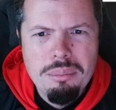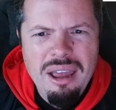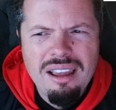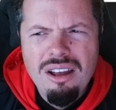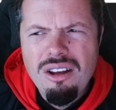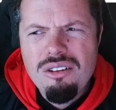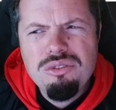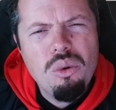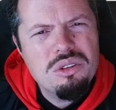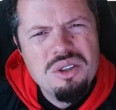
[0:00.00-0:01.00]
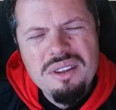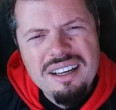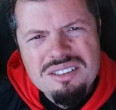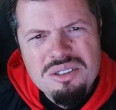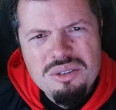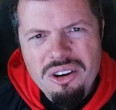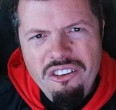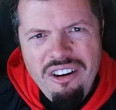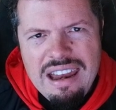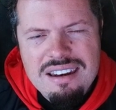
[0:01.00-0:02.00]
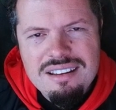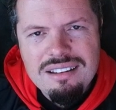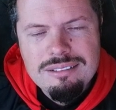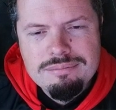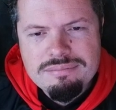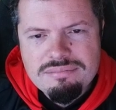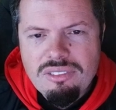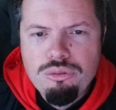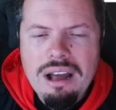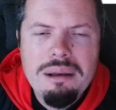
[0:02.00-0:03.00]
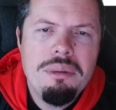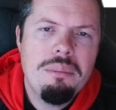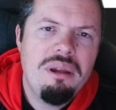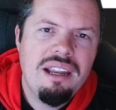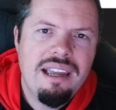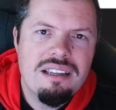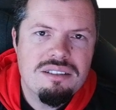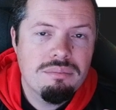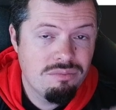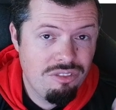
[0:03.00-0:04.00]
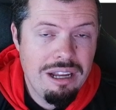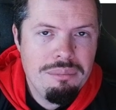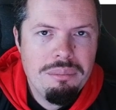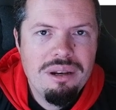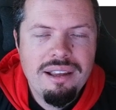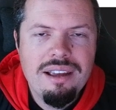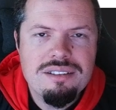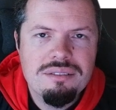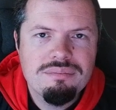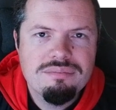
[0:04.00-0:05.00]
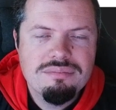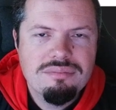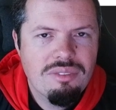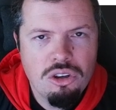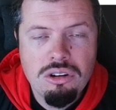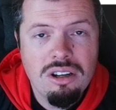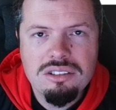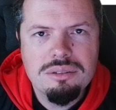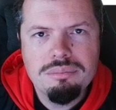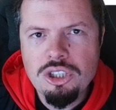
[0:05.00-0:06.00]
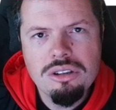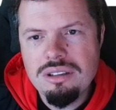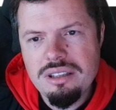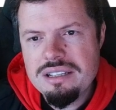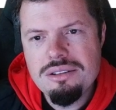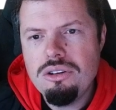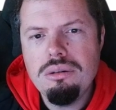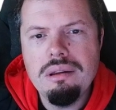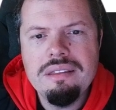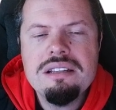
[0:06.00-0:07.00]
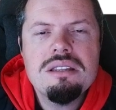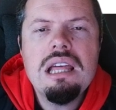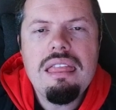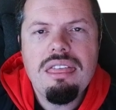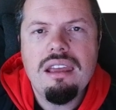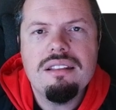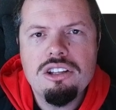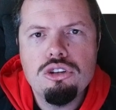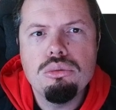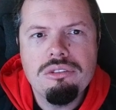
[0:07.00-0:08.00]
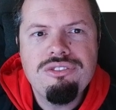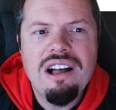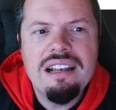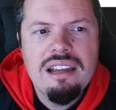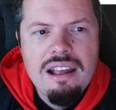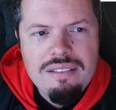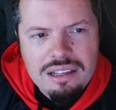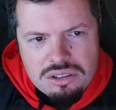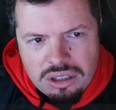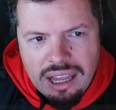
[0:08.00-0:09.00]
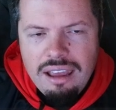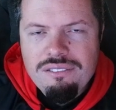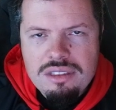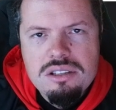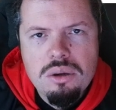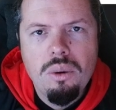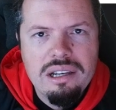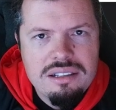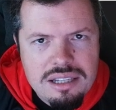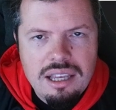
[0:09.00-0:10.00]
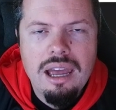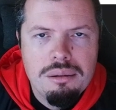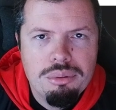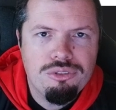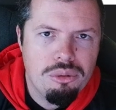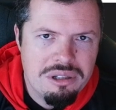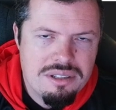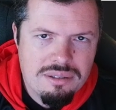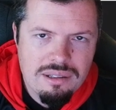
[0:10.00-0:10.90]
the back for 2,200 rand. Find me a better case. Find me a better case. You can't. There's nothing that you will find that's going to have this quality and performance.